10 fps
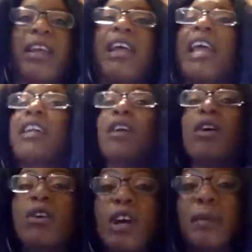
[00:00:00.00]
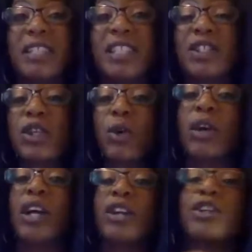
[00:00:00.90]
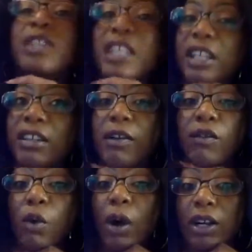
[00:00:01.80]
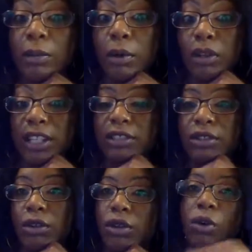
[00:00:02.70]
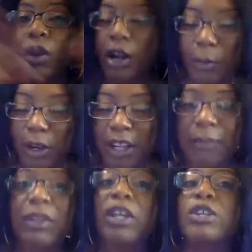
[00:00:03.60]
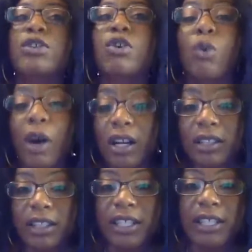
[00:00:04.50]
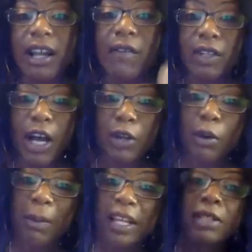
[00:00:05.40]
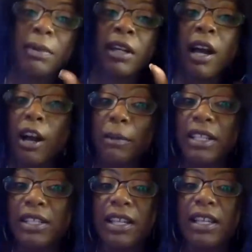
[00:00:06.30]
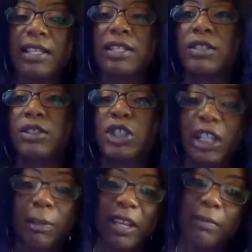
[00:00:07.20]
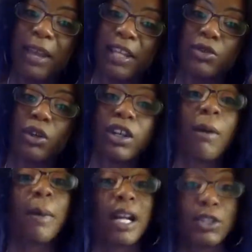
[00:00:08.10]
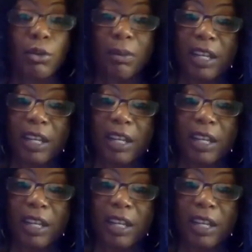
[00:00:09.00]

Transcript: And all hummus is, so you're thinking of guacamole. So guac is avocado based, but hummus is chickpea based or garbanzo bean